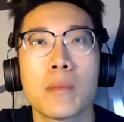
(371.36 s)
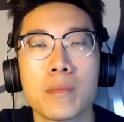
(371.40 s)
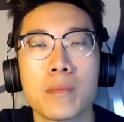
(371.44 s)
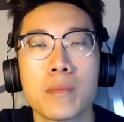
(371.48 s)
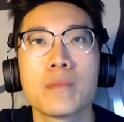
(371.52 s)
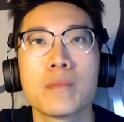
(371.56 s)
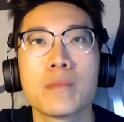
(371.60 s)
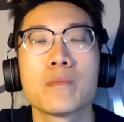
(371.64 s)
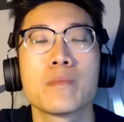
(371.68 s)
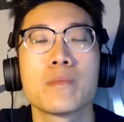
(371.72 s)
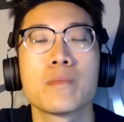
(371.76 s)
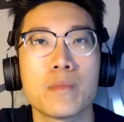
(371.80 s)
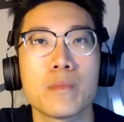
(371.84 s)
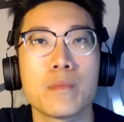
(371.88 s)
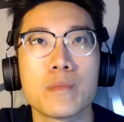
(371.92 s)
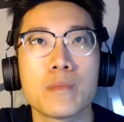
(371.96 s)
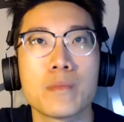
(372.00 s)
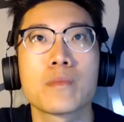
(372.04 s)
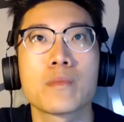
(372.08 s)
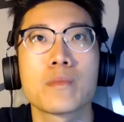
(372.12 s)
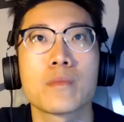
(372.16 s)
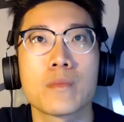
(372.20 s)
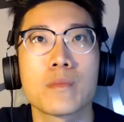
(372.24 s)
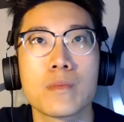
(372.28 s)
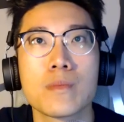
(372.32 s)
kind of
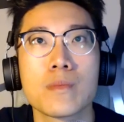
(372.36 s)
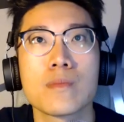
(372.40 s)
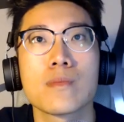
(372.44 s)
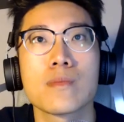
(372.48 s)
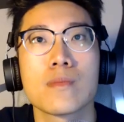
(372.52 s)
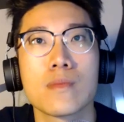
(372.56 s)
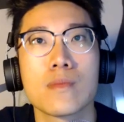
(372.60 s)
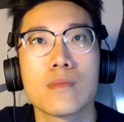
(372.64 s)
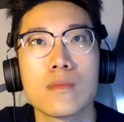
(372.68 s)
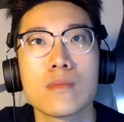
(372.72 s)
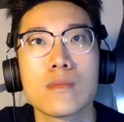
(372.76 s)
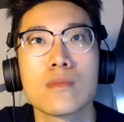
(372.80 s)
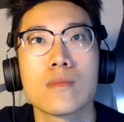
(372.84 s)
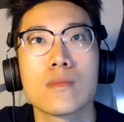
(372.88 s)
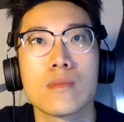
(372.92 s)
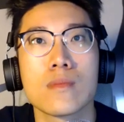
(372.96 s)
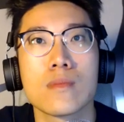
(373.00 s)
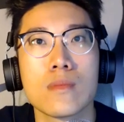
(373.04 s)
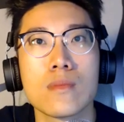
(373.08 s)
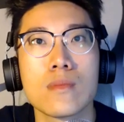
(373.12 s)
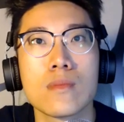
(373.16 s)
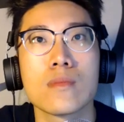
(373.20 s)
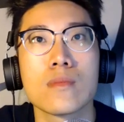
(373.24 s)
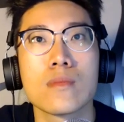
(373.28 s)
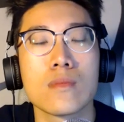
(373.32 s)
why we moved it
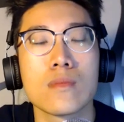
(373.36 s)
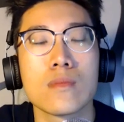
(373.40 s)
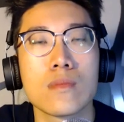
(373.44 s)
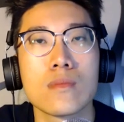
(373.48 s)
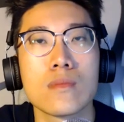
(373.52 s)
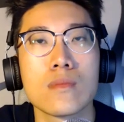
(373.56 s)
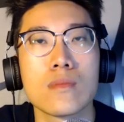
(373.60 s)
and split it